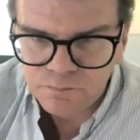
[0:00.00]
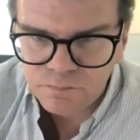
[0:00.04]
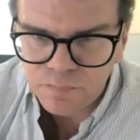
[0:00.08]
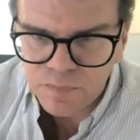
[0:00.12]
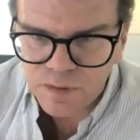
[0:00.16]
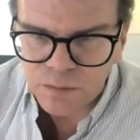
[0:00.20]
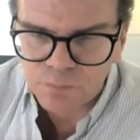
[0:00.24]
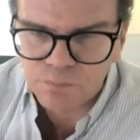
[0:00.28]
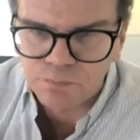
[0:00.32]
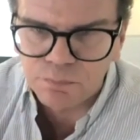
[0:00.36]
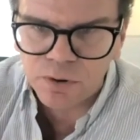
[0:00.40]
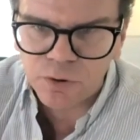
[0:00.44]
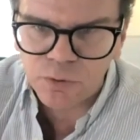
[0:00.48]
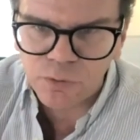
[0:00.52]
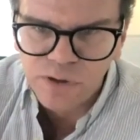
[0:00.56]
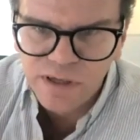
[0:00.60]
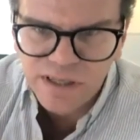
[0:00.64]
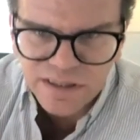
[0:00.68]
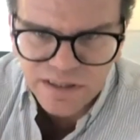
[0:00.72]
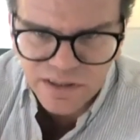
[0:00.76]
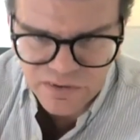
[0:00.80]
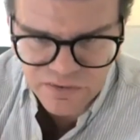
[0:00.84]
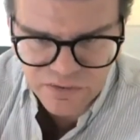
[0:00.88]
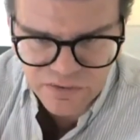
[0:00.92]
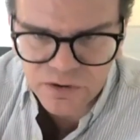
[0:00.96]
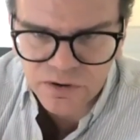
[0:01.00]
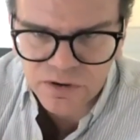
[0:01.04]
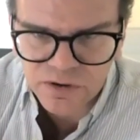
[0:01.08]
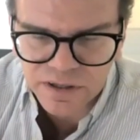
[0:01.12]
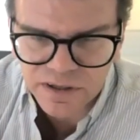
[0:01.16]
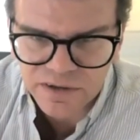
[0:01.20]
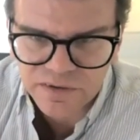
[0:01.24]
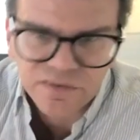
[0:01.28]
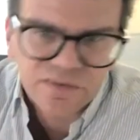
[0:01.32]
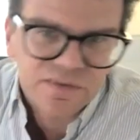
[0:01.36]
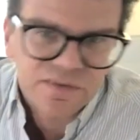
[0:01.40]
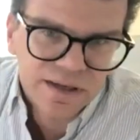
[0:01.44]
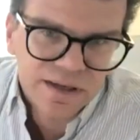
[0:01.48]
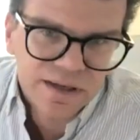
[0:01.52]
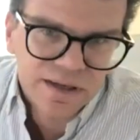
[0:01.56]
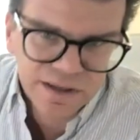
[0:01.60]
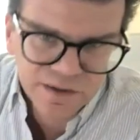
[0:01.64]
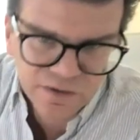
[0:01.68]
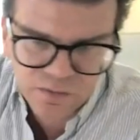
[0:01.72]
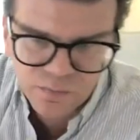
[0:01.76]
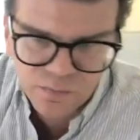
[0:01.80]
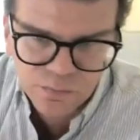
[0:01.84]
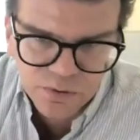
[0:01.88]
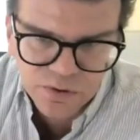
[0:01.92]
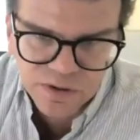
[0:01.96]
bony disorders, let's
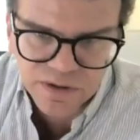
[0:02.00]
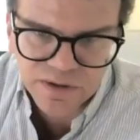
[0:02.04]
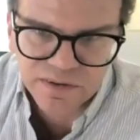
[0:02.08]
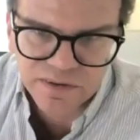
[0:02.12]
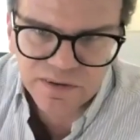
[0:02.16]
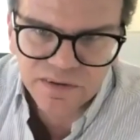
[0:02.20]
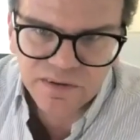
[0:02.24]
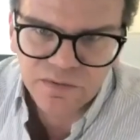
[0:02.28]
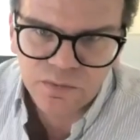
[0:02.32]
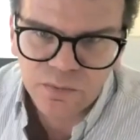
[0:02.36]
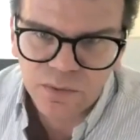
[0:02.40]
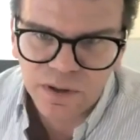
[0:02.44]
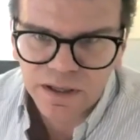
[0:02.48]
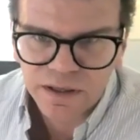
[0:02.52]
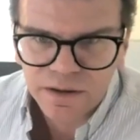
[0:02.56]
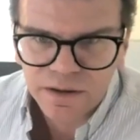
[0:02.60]
put it this way.